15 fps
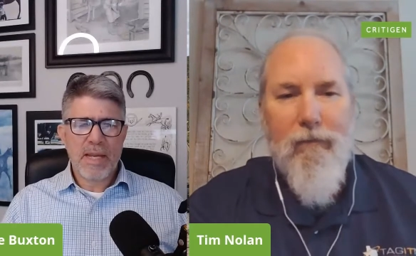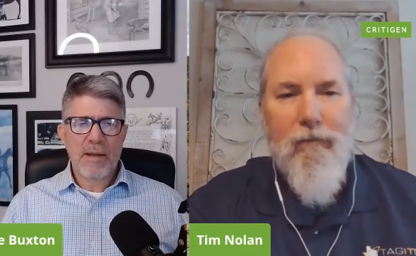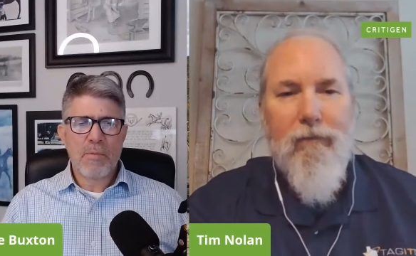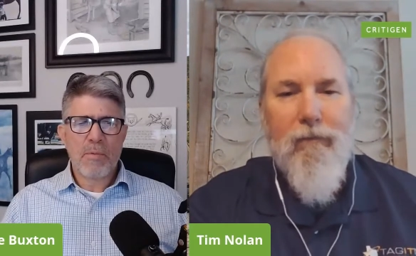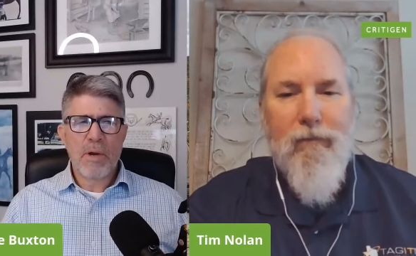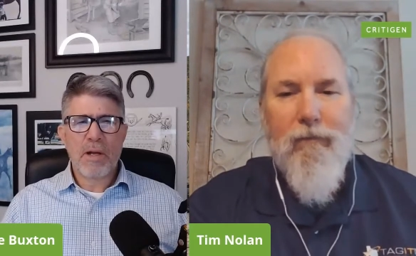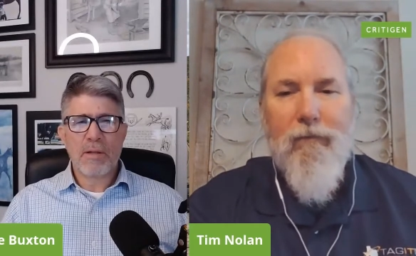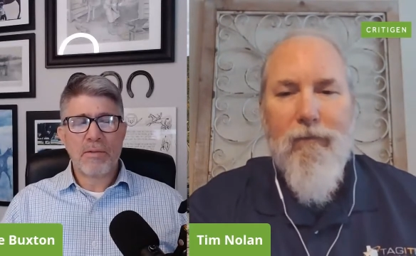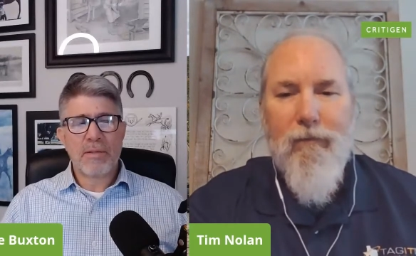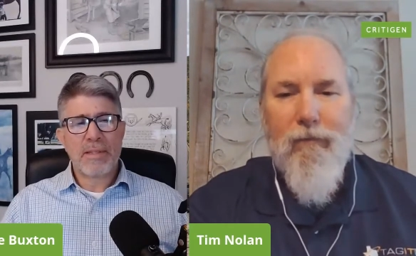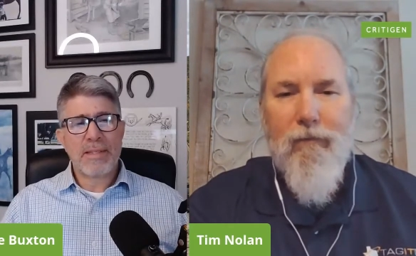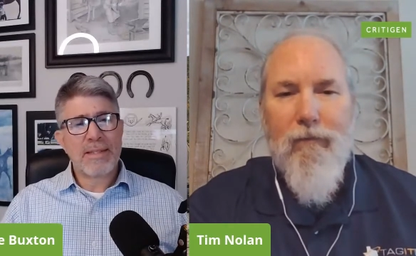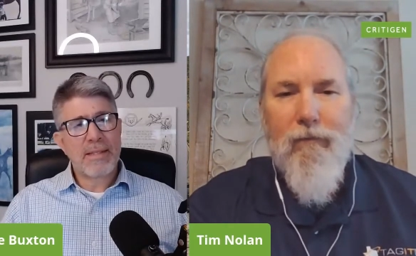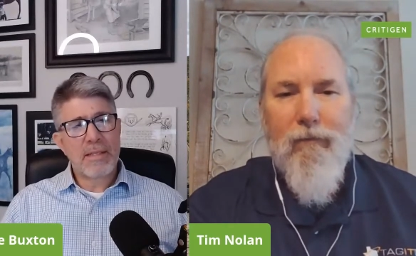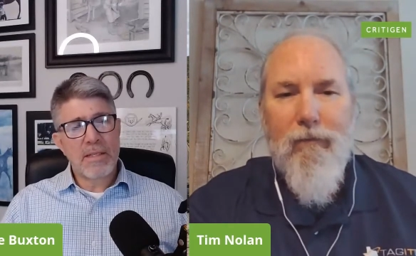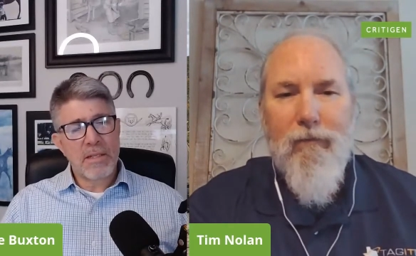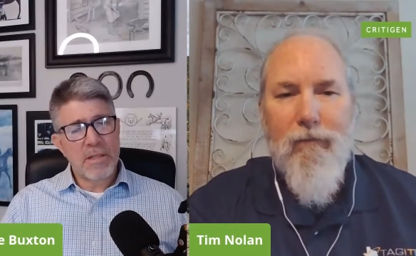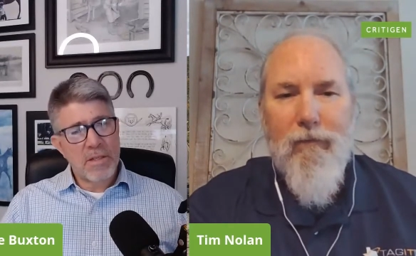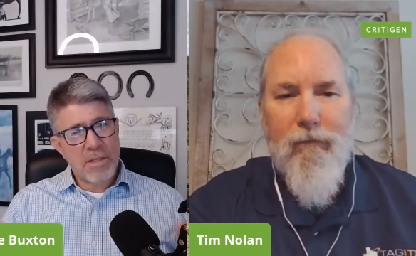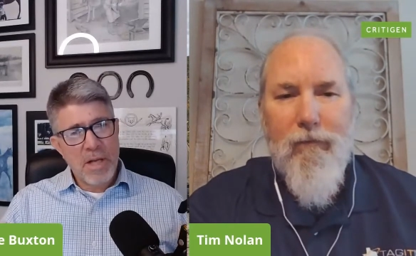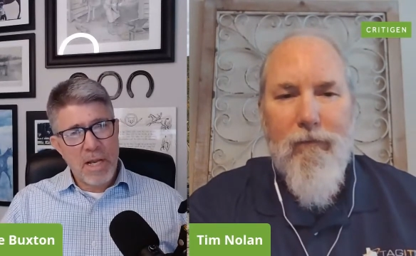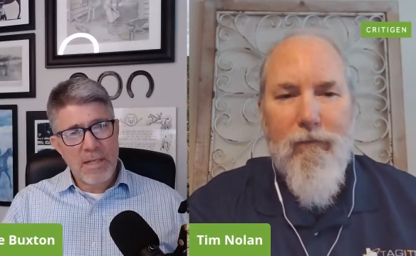Speaker 1: say, well, this
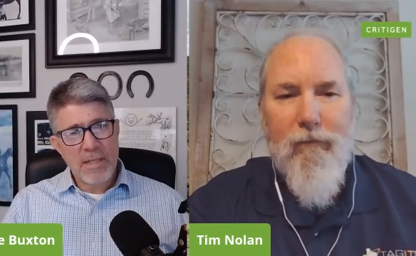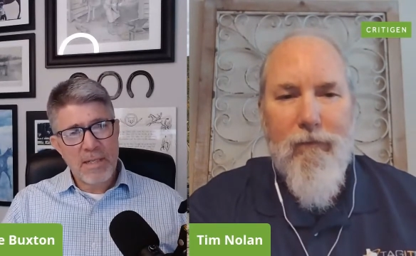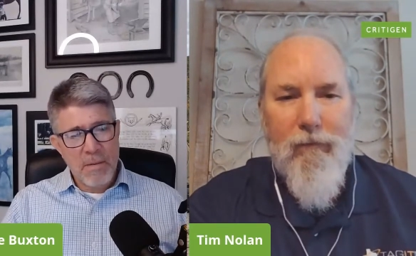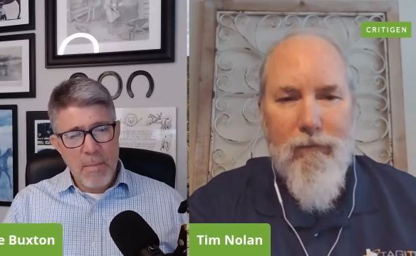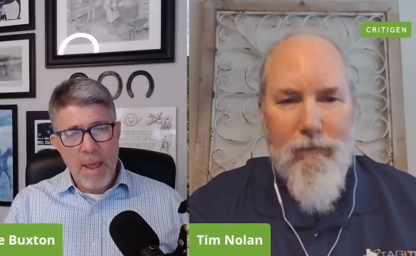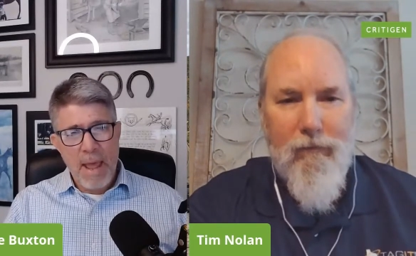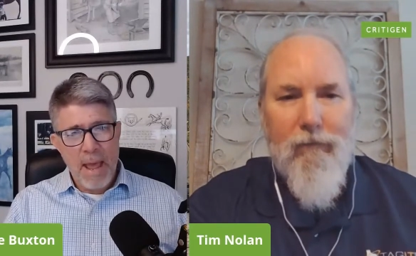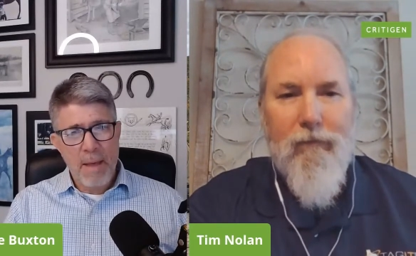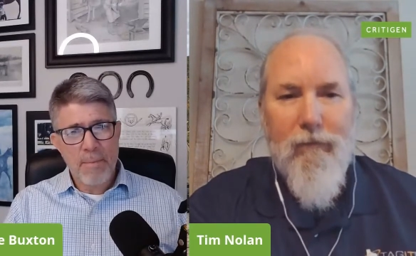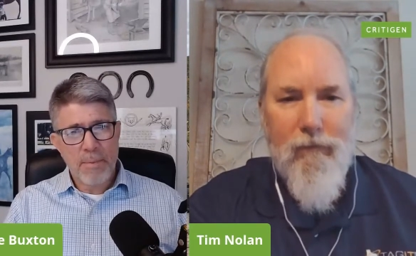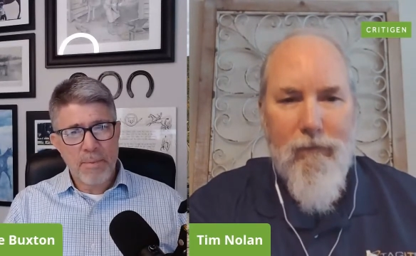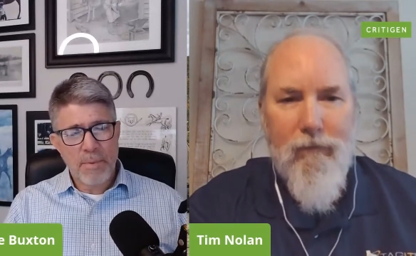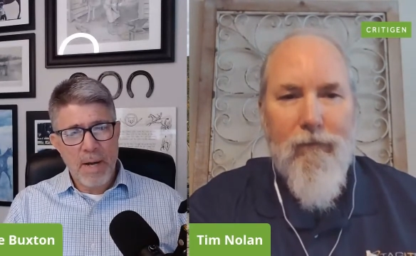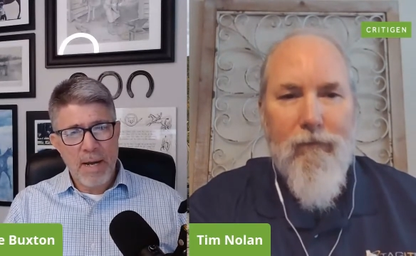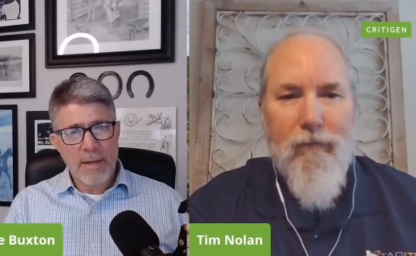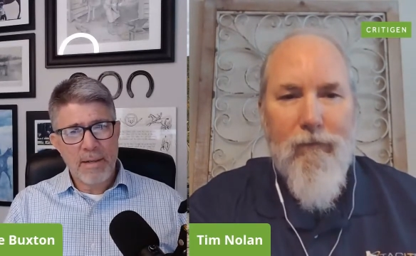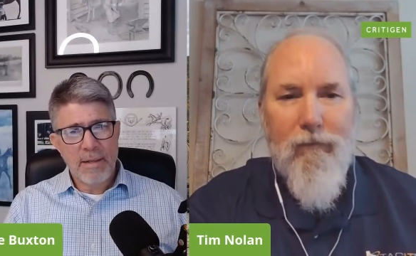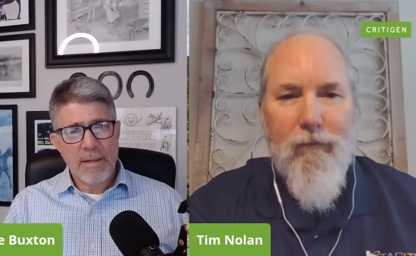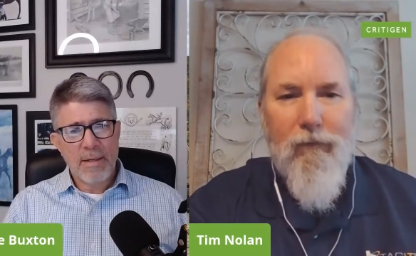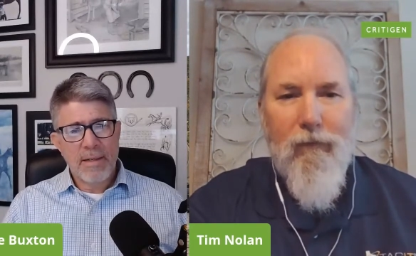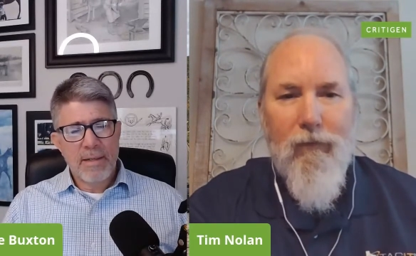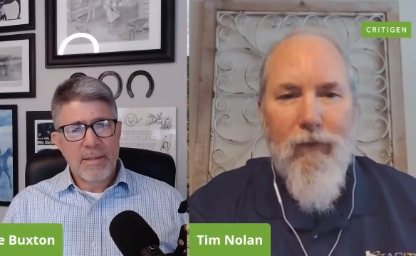isn't just a map, right?
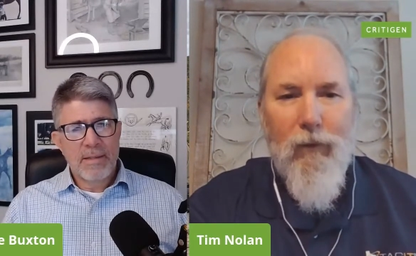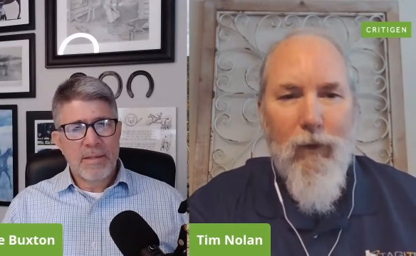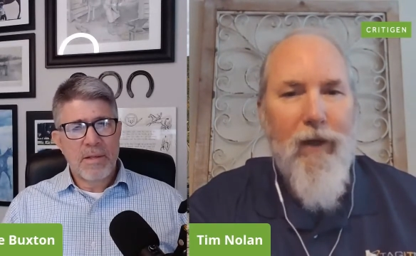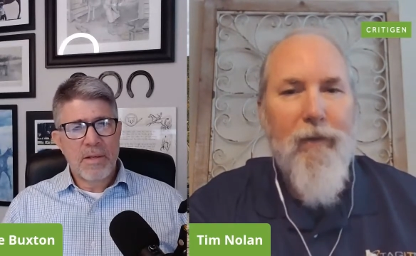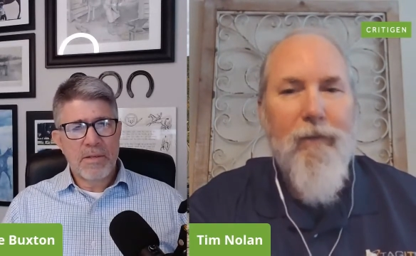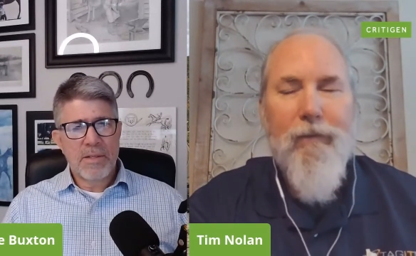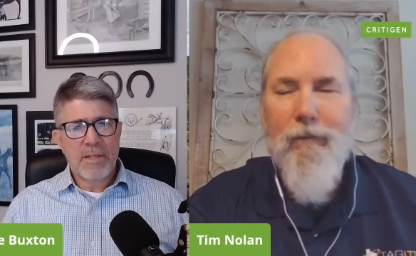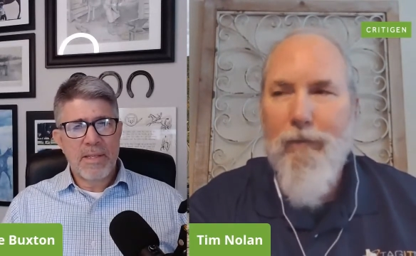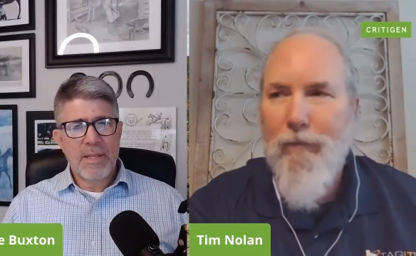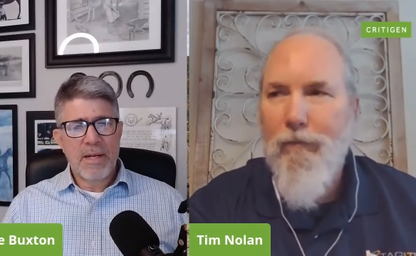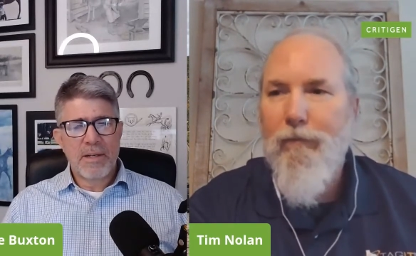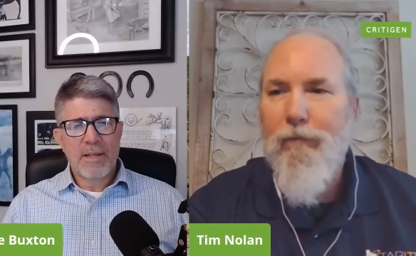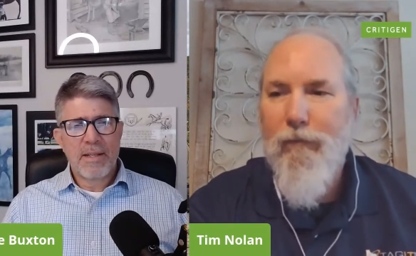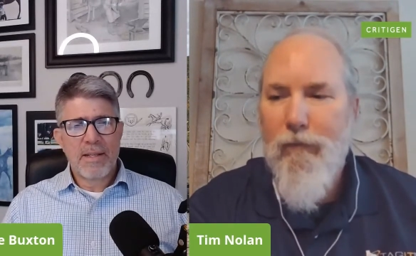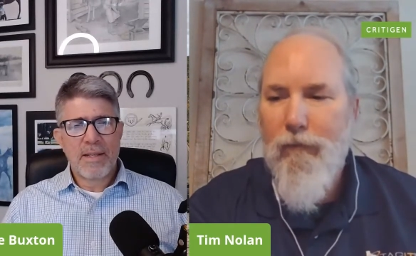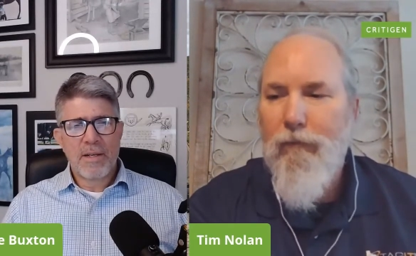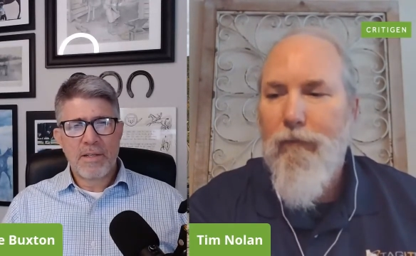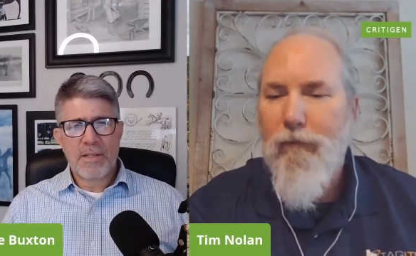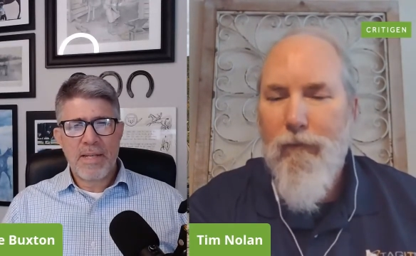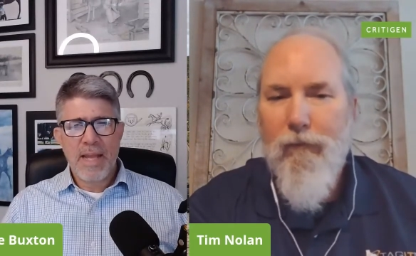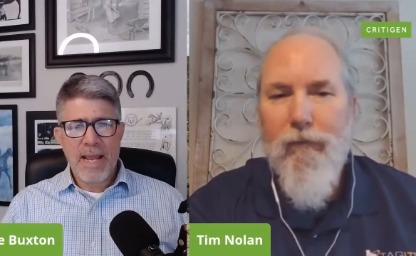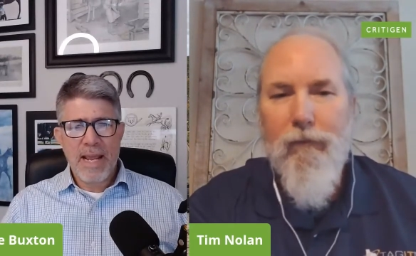So right. there's
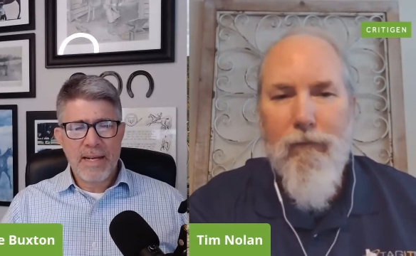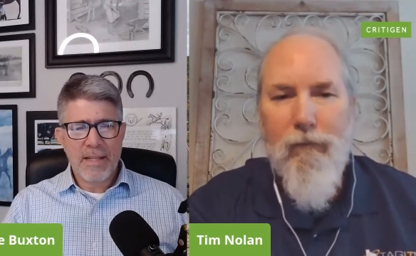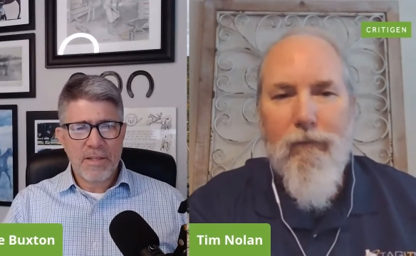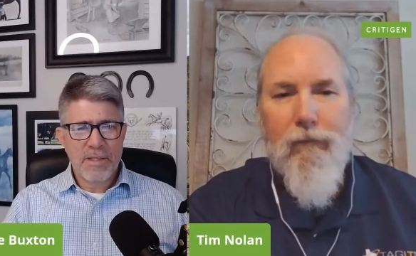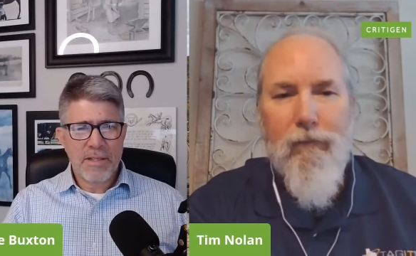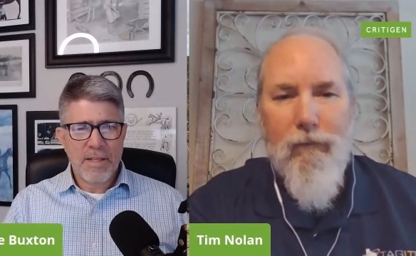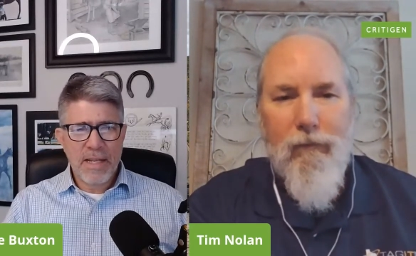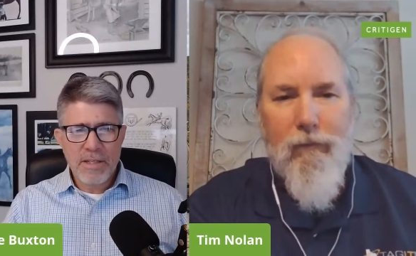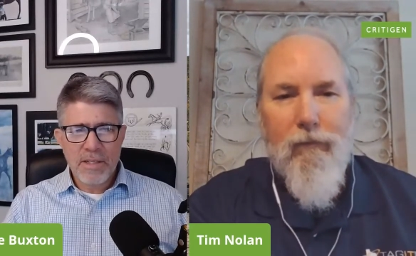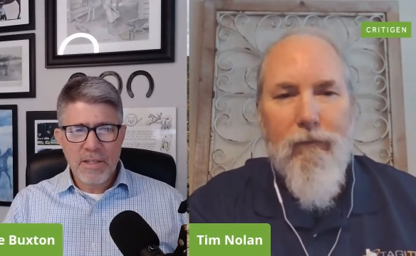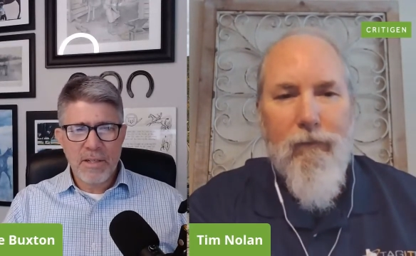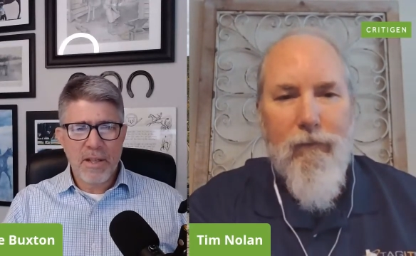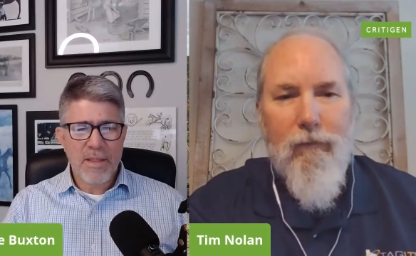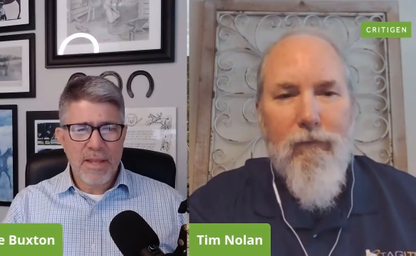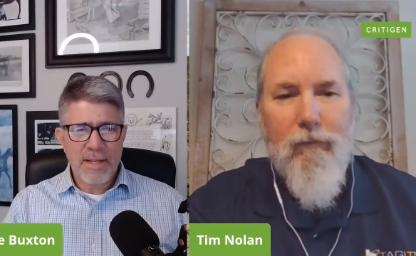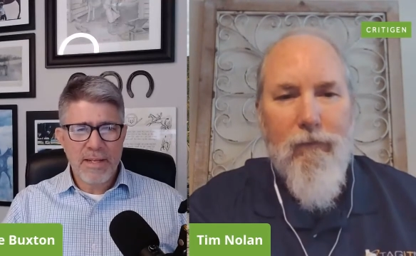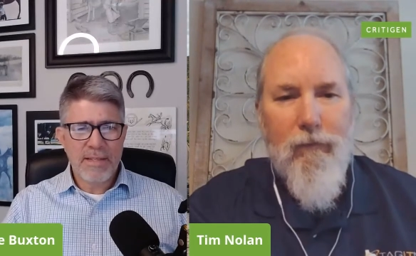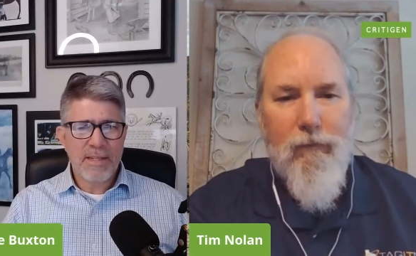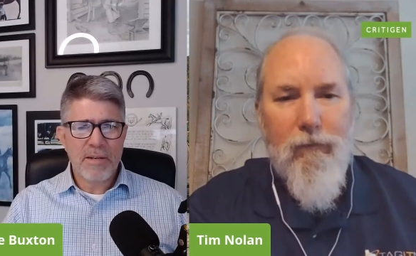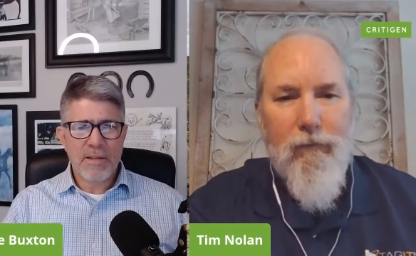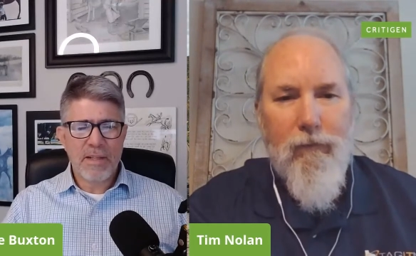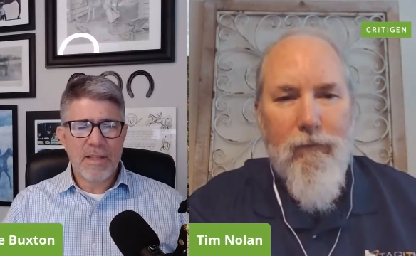there's data, there's digital things
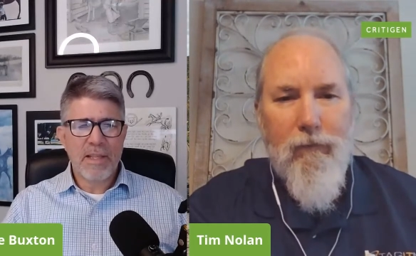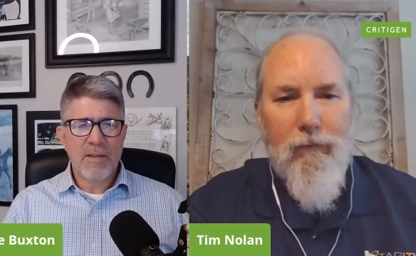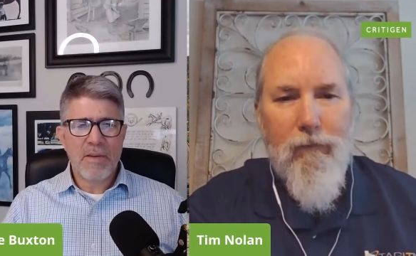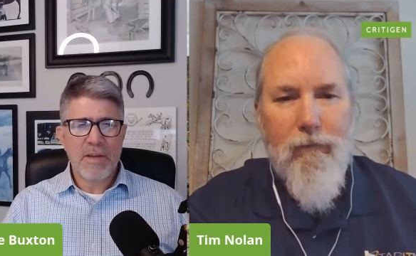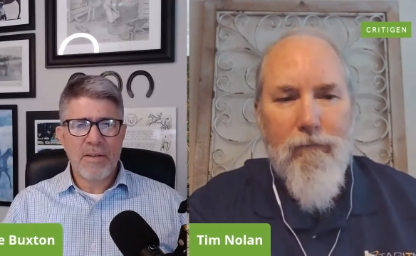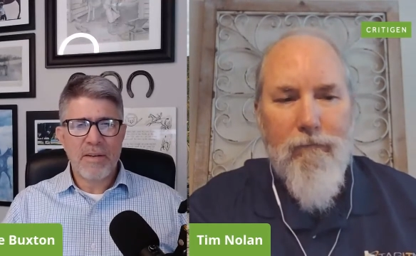here that live